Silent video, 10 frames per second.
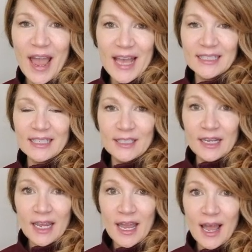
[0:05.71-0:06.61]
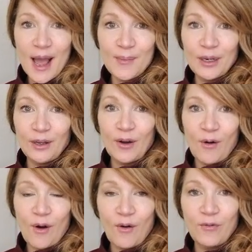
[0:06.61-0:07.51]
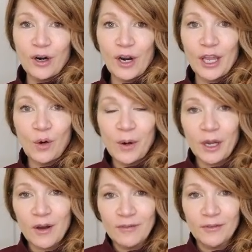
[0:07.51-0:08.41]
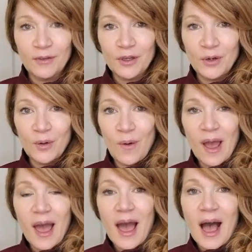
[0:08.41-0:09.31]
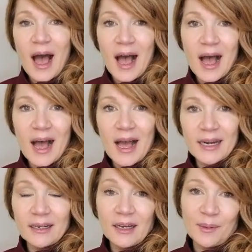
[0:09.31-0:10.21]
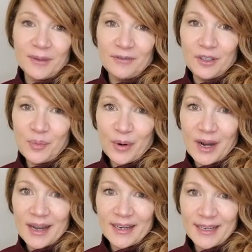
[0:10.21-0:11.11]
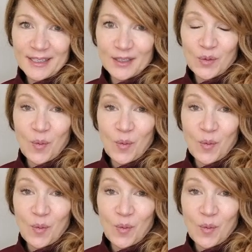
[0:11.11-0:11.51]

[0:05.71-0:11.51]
and today I'm going to go over a quick overview on a couple of new products.